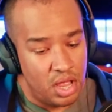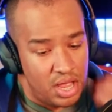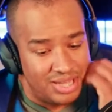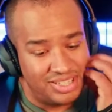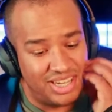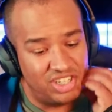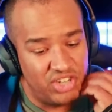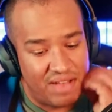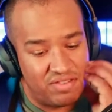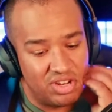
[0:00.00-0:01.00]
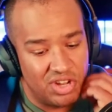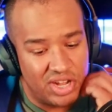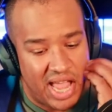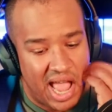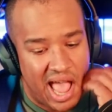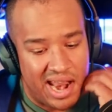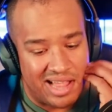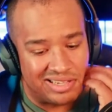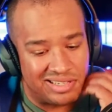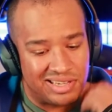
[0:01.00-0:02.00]
Says you have to look at
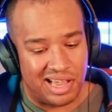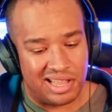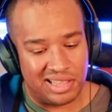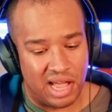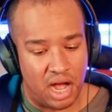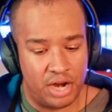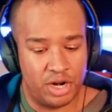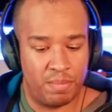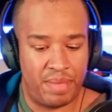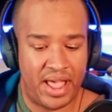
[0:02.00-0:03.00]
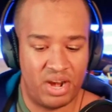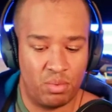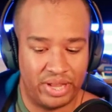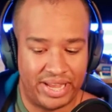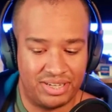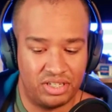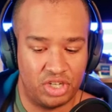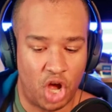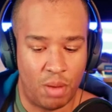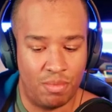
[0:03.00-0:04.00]
as the underpaid in relation to
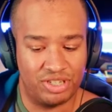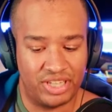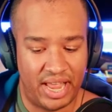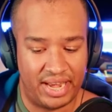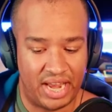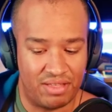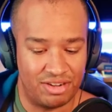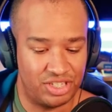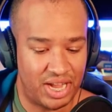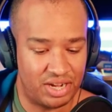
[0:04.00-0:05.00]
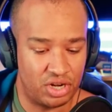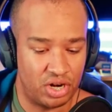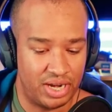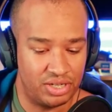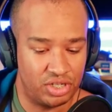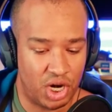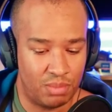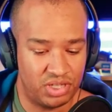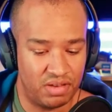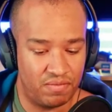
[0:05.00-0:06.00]
almost any other sector in terms
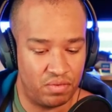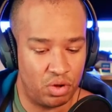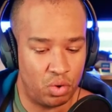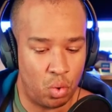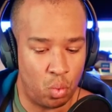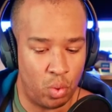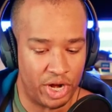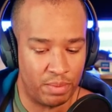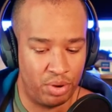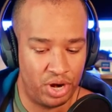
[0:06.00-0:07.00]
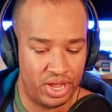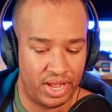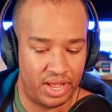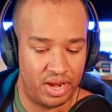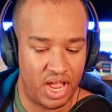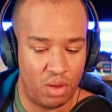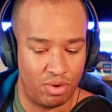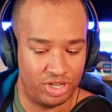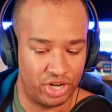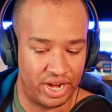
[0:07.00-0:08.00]
of what you're putting in and what
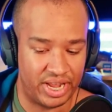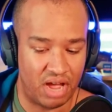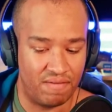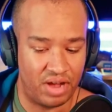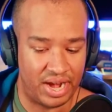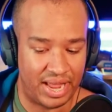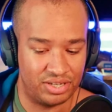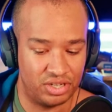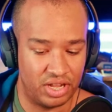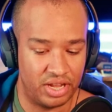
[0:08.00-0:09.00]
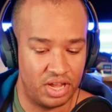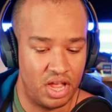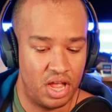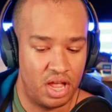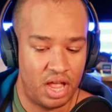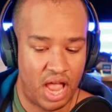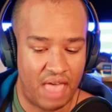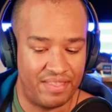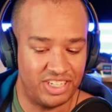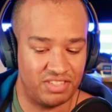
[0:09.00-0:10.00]
you're getting out financially. And
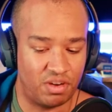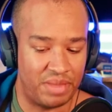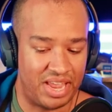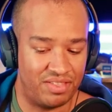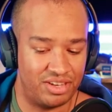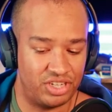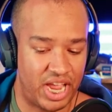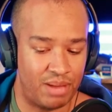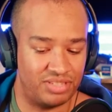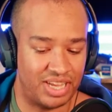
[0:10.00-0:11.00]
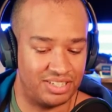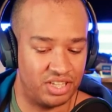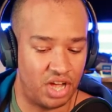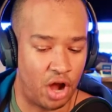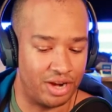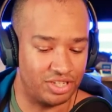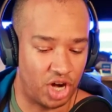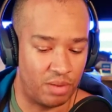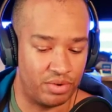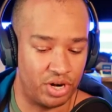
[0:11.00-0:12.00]
this is from Ethan James. That's the Honest
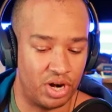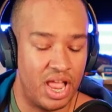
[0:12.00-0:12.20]
Carpenter.